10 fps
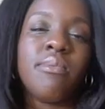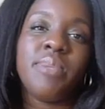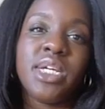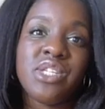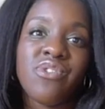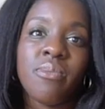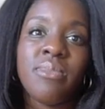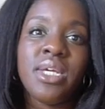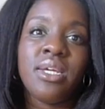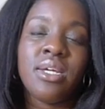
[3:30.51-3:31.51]
because for
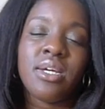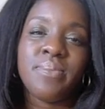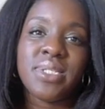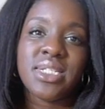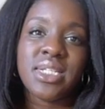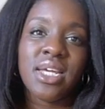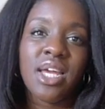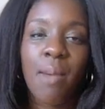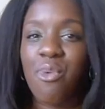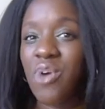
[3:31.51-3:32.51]
me, I'm just
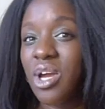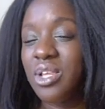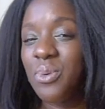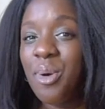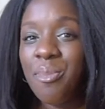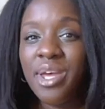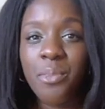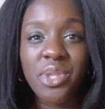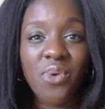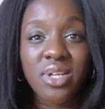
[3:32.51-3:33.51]
like, I'm a regular woman
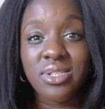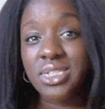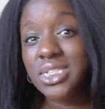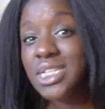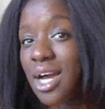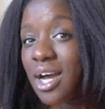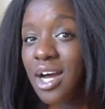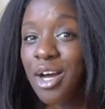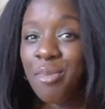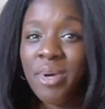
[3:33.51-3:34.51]
with a regular
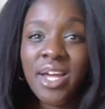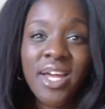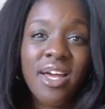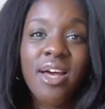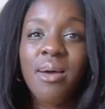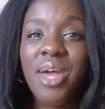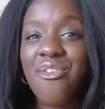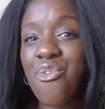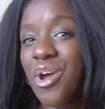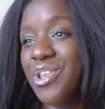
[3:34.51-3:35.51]
job, I have
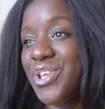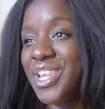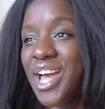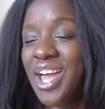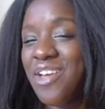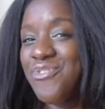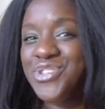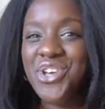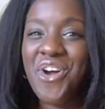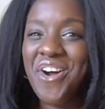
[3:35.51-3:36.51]
a regular life,
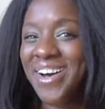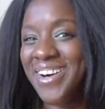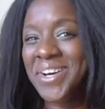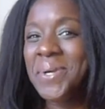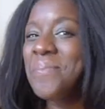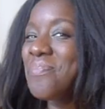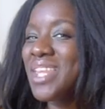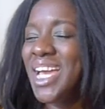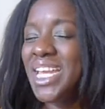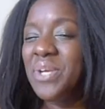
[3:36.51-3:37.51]
so
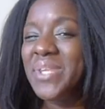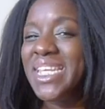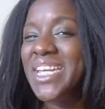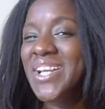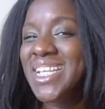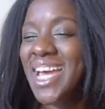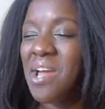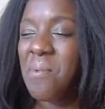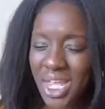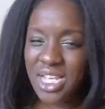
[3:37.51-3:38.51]
I didn't really need all
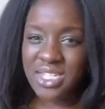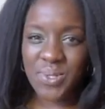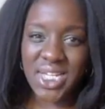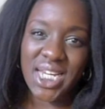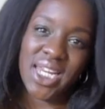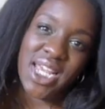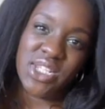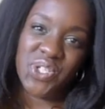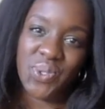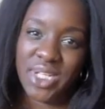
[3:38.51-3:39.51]
that. So it's kind of nice
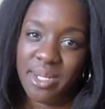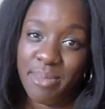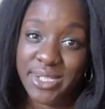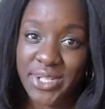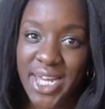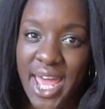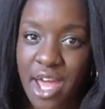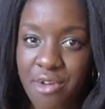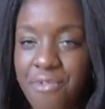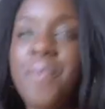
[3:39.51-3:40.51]
that you only need a bundle and a
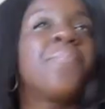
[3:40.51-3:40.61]
half.